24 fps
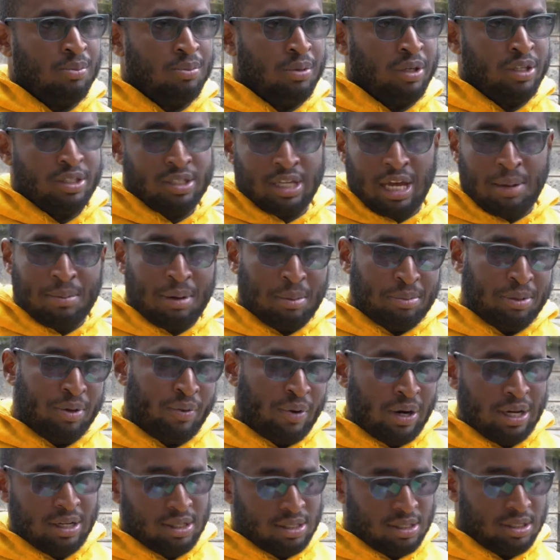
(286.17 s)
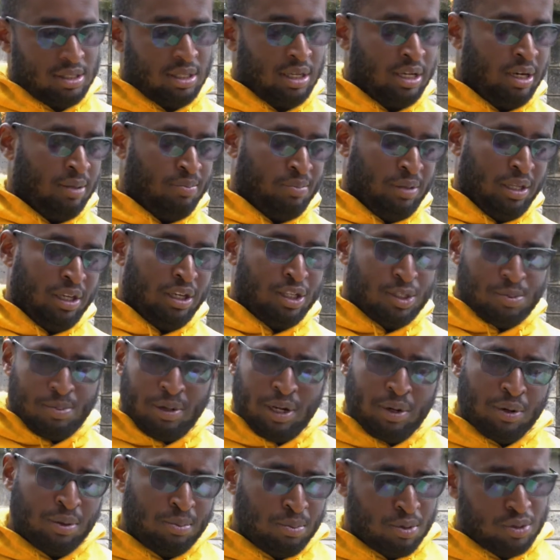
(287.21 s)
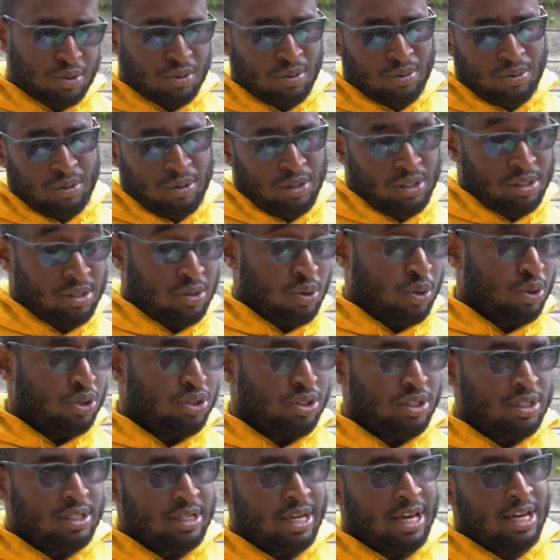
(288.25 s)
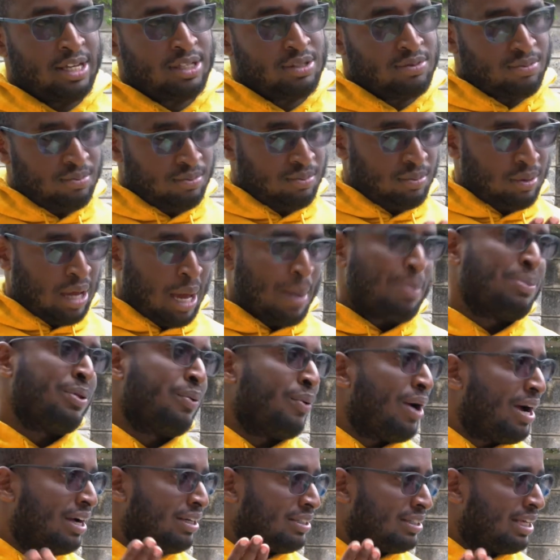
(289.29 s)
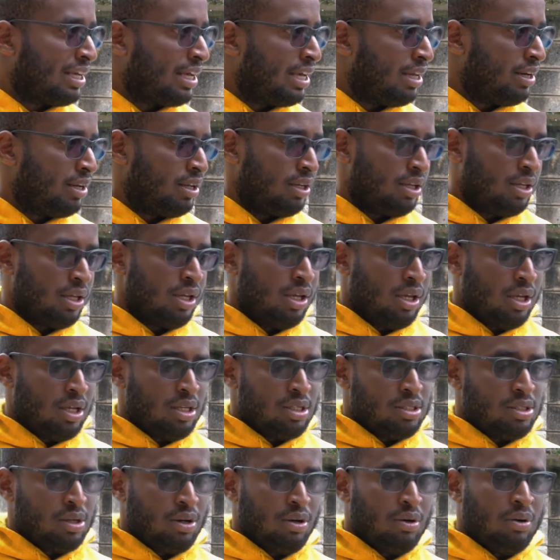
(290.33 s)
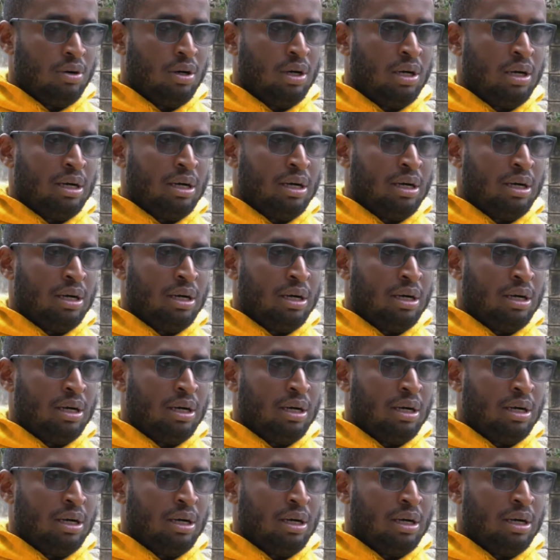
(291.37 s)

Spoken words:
He's come up the ranks, and I think he's played with he's coached these guys up the ranks again. So